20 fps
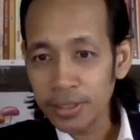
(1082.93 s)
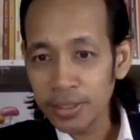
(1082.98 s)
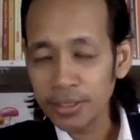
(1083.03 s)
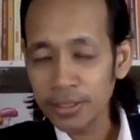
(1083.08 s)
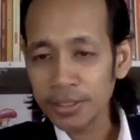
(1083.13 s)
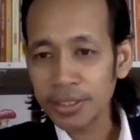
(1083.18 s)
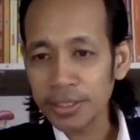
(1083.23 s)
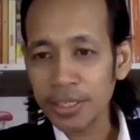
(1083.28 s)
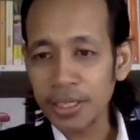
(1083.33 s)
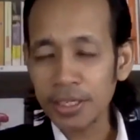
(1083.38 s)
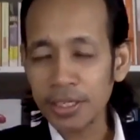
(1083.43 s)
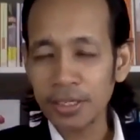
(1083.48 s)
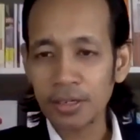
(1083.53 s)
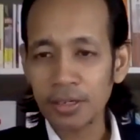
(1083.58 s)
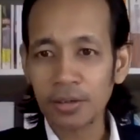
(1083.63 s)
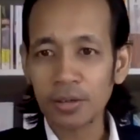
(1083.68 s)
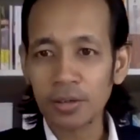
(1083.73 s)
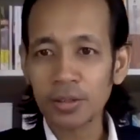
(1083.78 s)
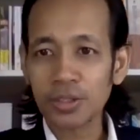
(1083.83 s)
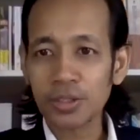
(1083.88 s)
Tan
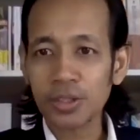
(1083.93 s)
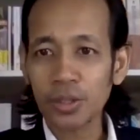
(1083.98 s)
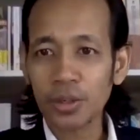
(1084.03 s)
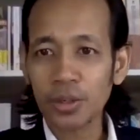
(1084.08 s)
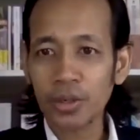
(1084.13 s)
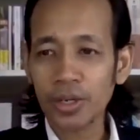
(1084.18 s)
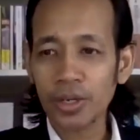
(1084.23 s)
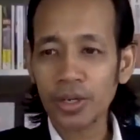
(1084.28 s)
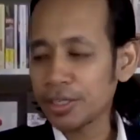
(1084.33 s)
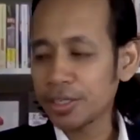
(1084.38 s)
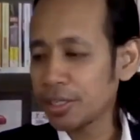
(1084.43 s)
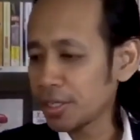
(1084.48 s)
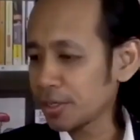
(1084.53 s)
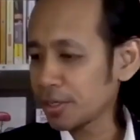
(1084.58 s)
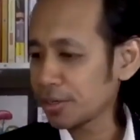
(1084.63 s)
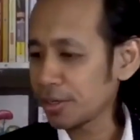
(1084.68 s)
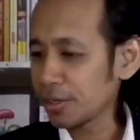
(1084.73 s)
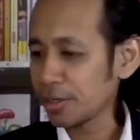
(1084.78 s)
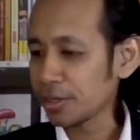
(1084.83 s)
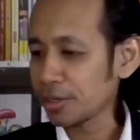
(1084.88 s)
Kien also couldn't
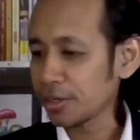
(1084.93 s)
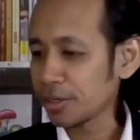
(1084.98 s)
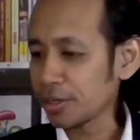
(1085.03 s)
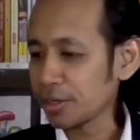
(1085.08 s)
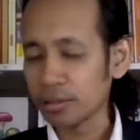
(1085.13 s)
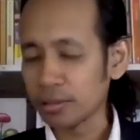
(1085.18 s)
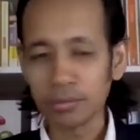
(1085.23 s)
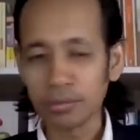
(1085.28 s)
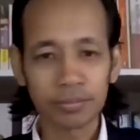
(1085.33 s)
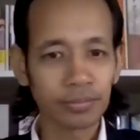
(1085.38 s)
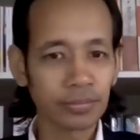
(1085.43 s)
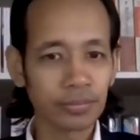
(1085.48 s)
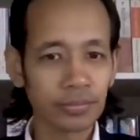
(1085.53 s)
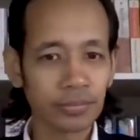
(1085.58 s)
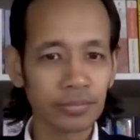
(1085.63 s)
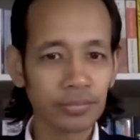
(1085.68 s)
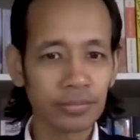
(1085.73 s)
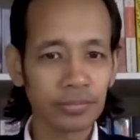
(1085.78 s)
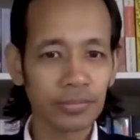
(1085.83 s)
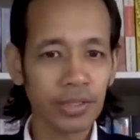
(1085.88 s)
hear it. Oh,
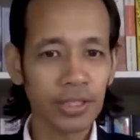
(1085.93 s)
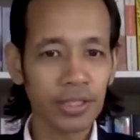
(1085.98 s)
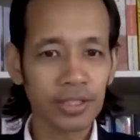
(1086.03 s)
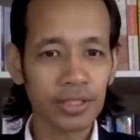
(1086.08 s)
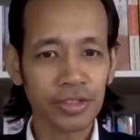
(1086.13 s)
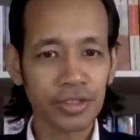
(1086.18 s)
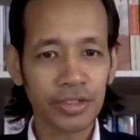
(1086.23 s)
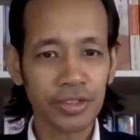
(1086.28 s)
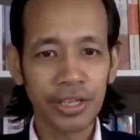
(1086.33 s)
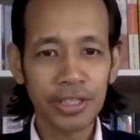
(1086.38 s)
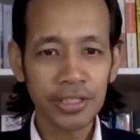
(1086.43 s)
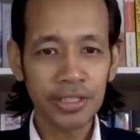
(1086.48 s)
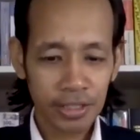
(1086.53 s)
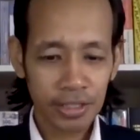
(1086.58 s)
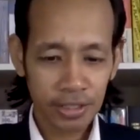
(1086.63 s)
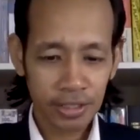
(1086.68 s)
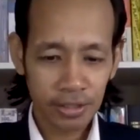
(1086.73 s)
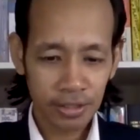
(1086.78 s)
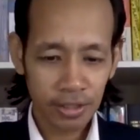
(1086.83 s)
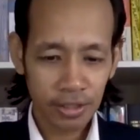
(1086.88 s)
that's
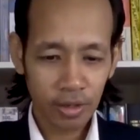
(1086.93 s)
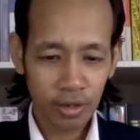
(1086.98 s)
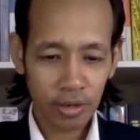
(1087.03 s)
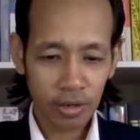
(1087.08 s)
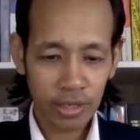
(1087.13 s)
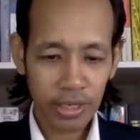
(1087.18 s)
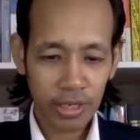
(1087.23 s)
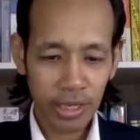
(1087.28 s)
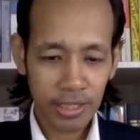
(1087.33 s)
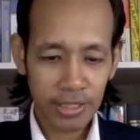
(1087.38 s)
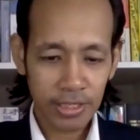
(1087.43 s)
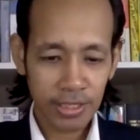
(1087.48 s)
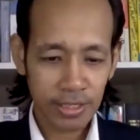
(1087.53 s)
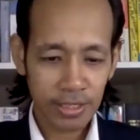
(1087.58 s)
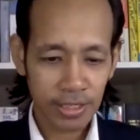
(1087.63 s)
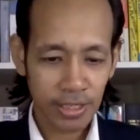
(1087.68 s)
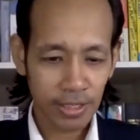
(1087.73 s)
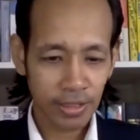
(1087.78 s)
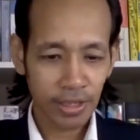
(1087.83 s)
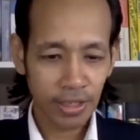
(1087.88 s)
strange. The organizer
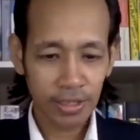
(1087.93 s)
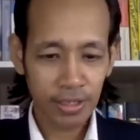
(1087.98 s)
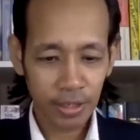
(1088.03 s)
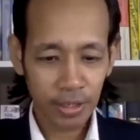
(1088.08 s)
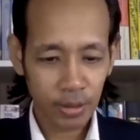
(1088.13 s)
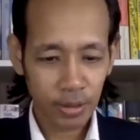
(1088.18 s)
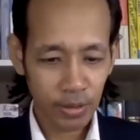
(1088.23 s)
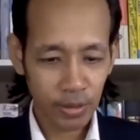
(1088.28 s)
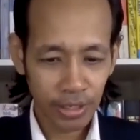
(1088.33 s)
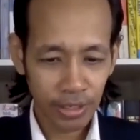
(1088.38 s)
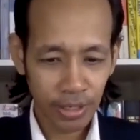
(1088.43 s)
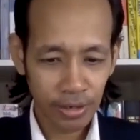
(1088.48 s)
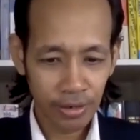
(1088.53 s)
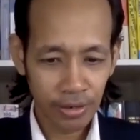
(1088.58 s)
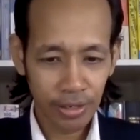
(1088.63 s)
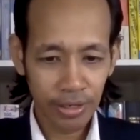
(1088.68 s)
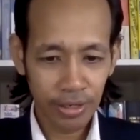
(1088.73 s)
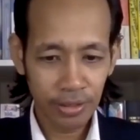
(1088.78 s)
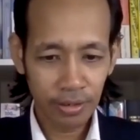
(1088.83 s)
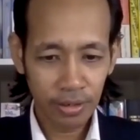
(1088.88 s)
said that they could
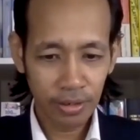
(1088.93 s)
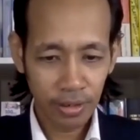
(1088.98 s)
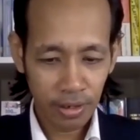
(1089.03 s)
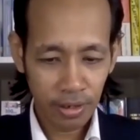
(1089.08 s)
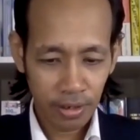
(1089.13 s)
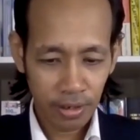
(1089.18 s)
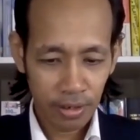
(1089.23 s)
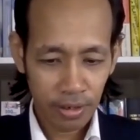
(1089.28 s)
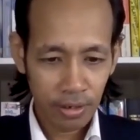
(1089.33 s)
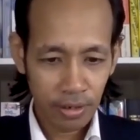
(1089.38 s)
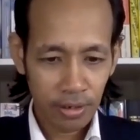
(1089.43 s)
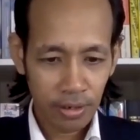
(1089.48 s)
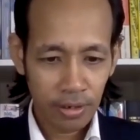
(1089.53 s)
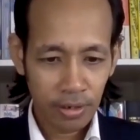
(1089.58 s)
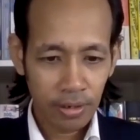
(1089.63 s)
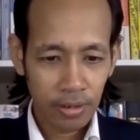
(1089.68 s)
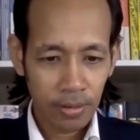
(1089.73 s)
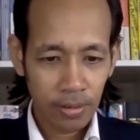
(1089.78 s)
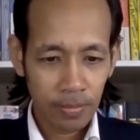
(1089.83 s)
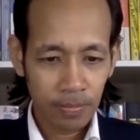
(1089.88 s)
hear it.
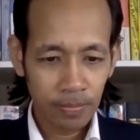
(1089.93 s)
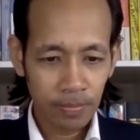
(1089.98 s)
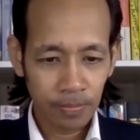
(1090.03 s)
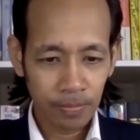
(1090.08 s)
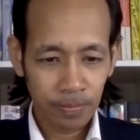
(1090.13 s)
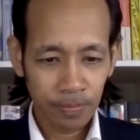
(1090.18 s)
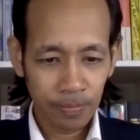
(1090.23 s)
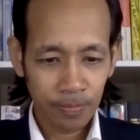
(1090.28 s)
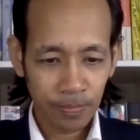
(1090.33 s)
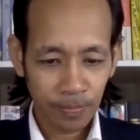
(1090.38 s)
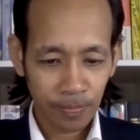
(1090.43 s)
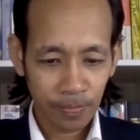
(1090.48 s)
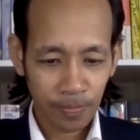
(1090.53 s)
Hmm.